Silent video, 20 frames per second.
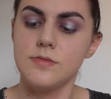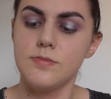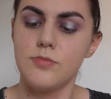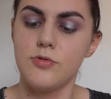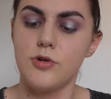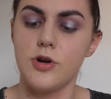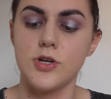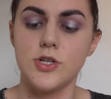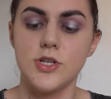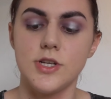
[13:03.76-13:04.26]

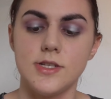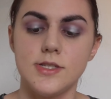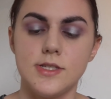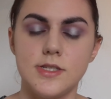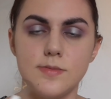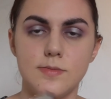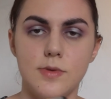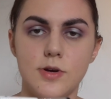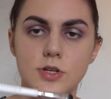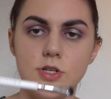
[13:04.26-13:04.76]
brush and
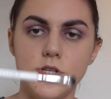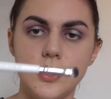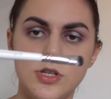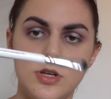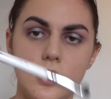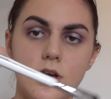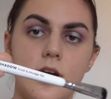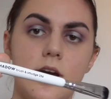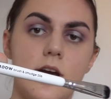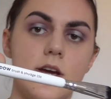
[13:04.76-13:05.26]
smudge
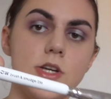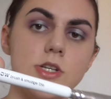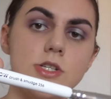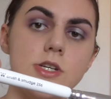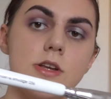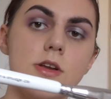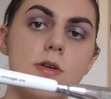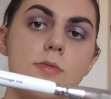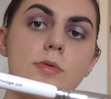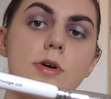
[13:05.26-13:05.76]

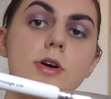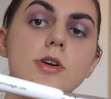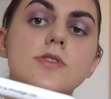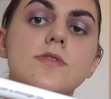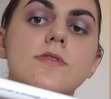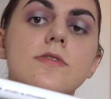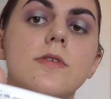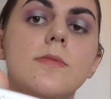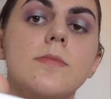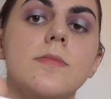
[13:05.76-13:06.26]
eyeshadow brush
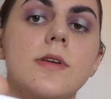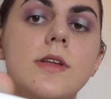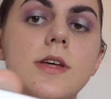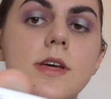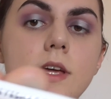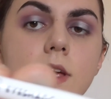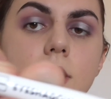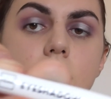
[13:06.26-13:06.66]
from the